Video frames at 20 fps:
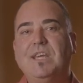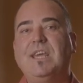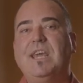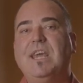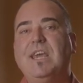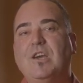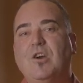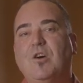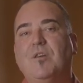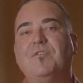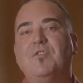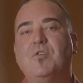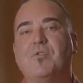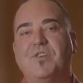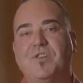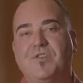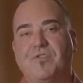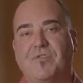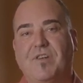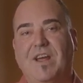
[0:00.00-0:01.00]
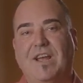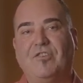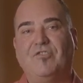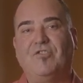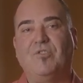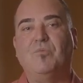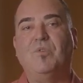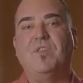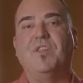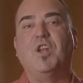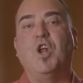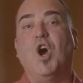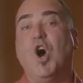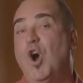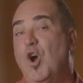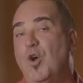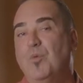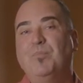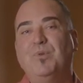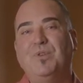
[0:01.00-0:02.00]
kick off your interaction with an
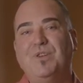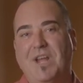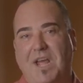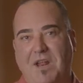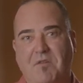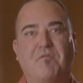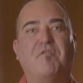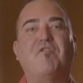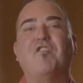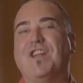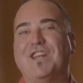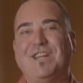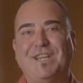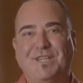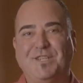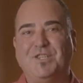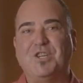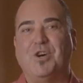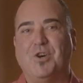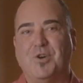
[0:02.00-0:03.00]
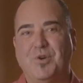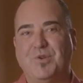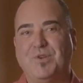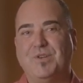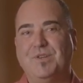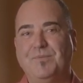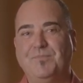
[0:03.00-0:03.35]
open and friendly tone.